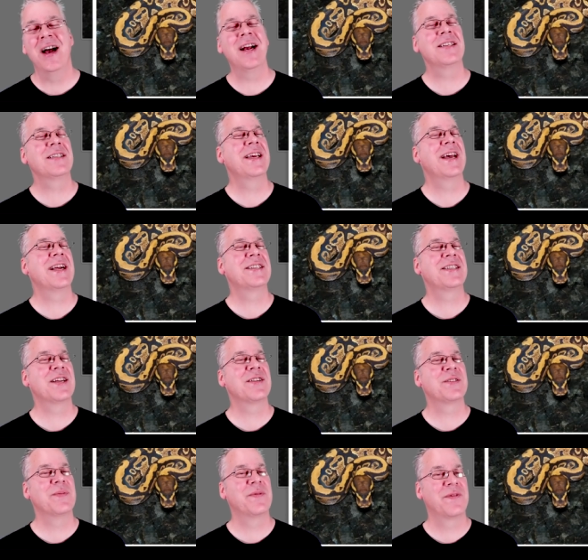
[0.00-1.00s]
I actually hatched
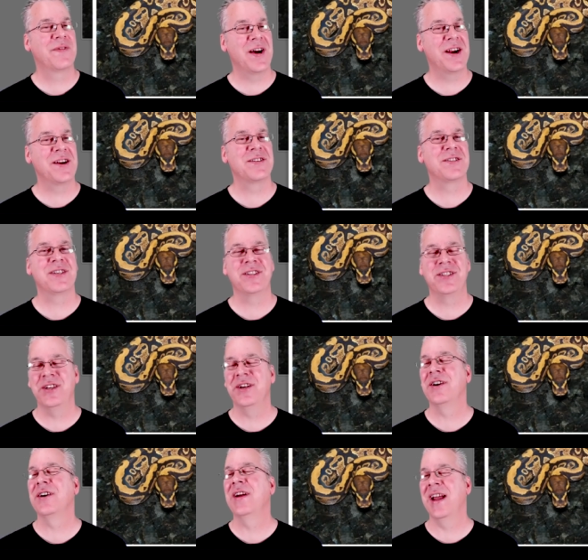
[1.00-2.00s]
out some fires this
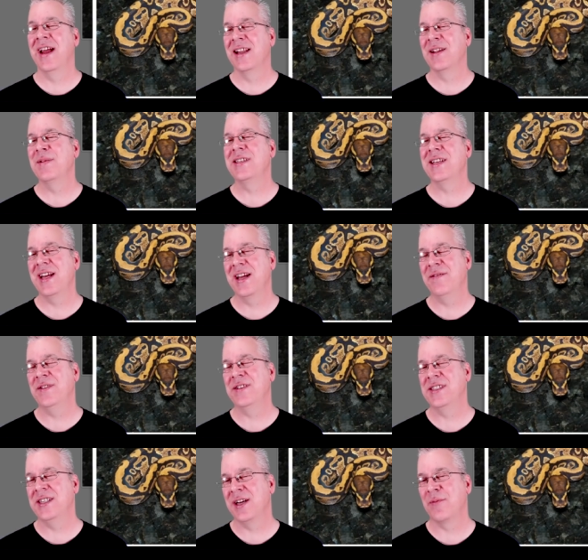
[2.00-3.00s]
year, and let me tell you, if
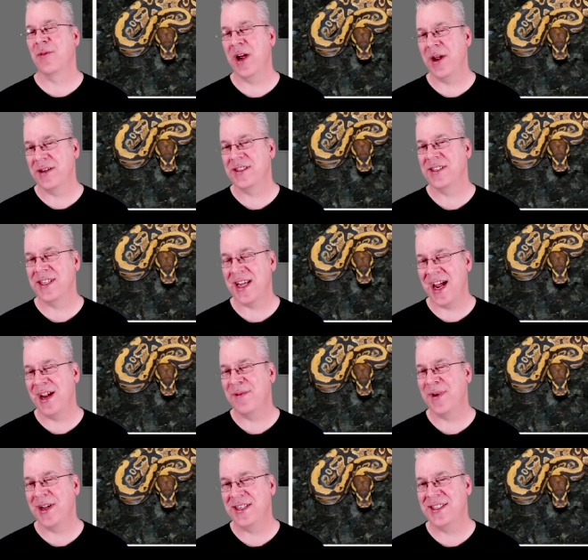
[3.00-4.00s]
you sit them right
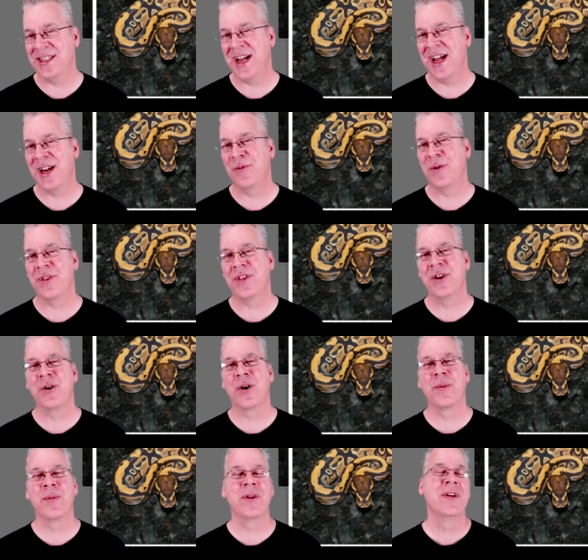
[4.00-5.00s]
side by side with a
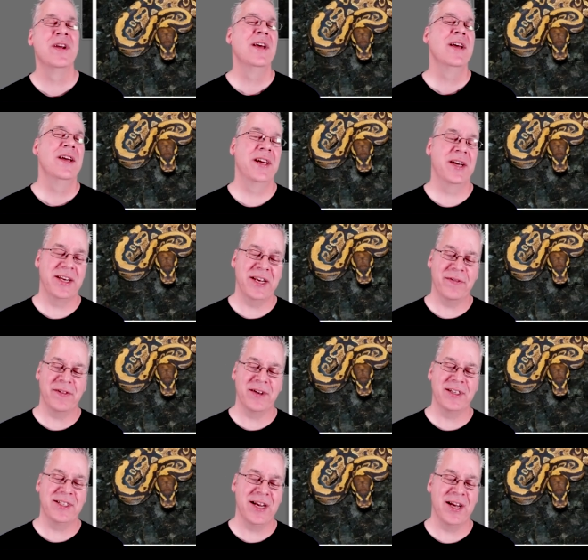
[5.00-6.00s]
normal, you can
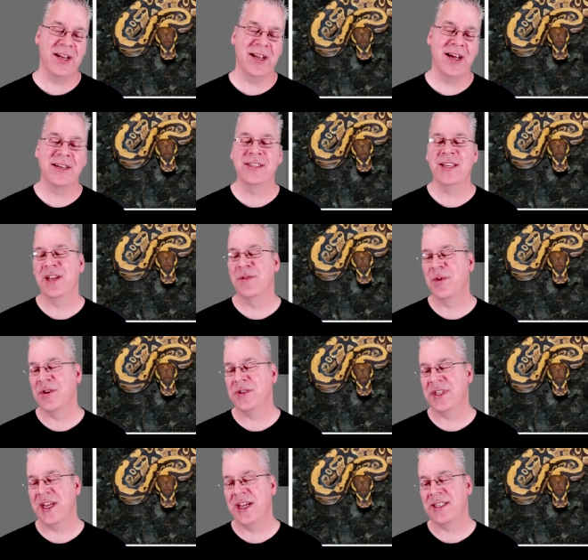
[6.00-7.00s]
definitely tell, I'd say in
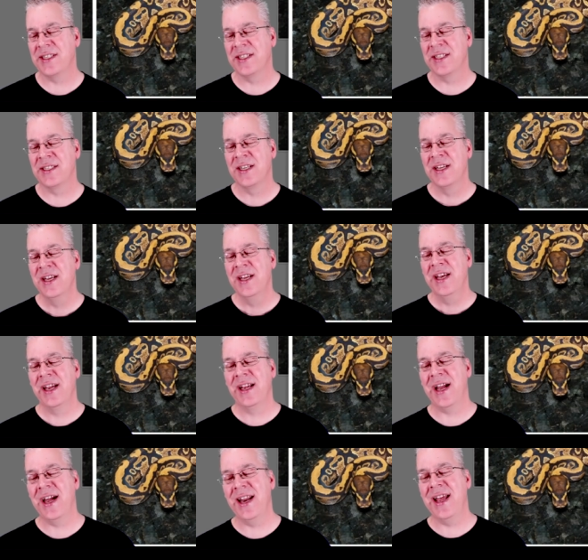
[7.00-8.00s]
most cases,
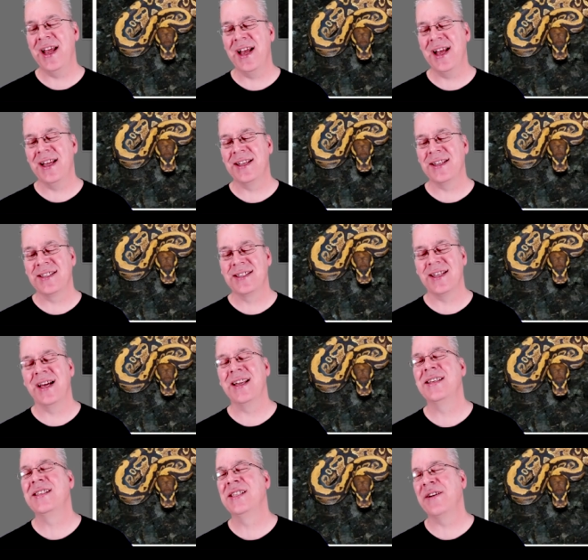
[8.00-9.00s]
it kind of has
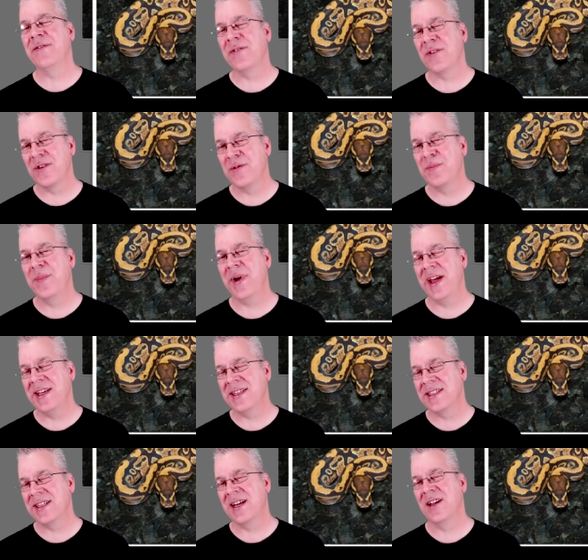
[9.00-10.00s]
a different
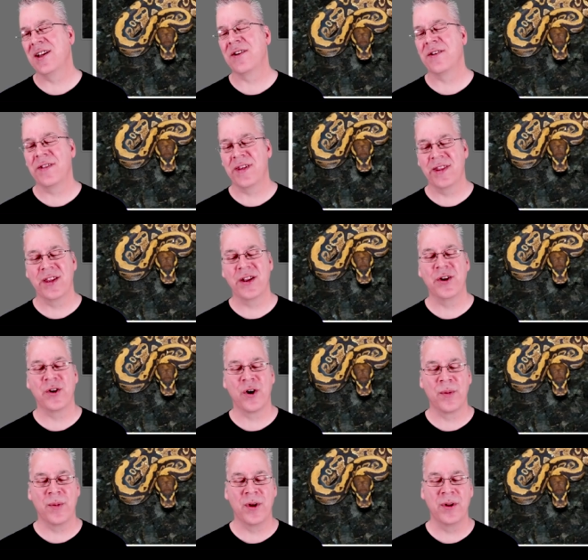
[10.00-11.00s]
base color than the
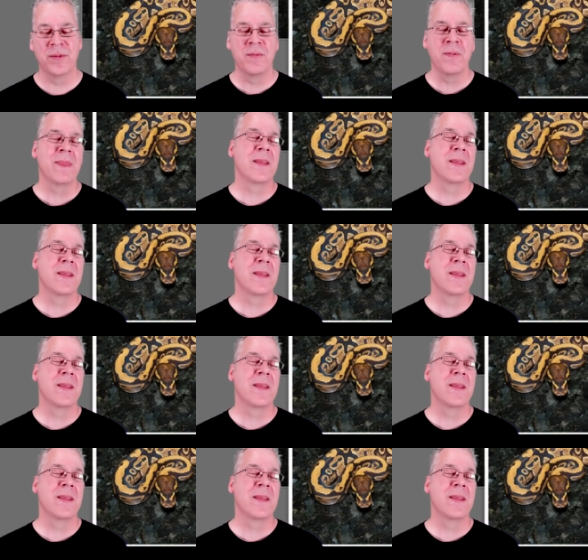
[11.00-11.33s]
normal.